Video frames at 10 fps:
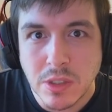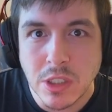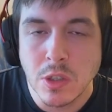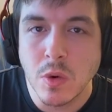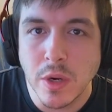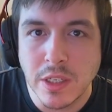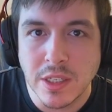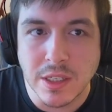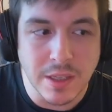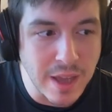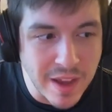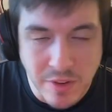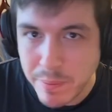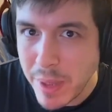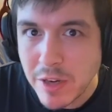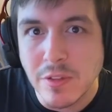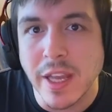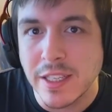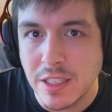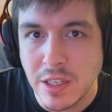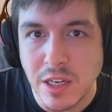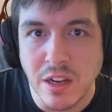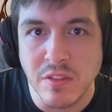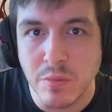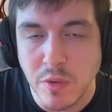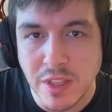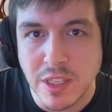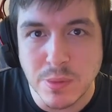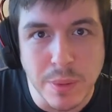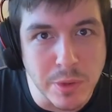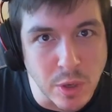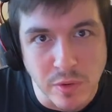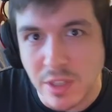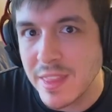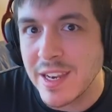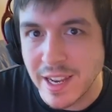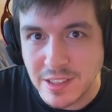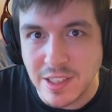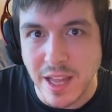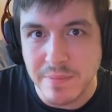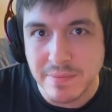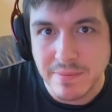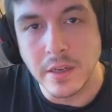you're going to have a better likelihood of moving these people over to the next step.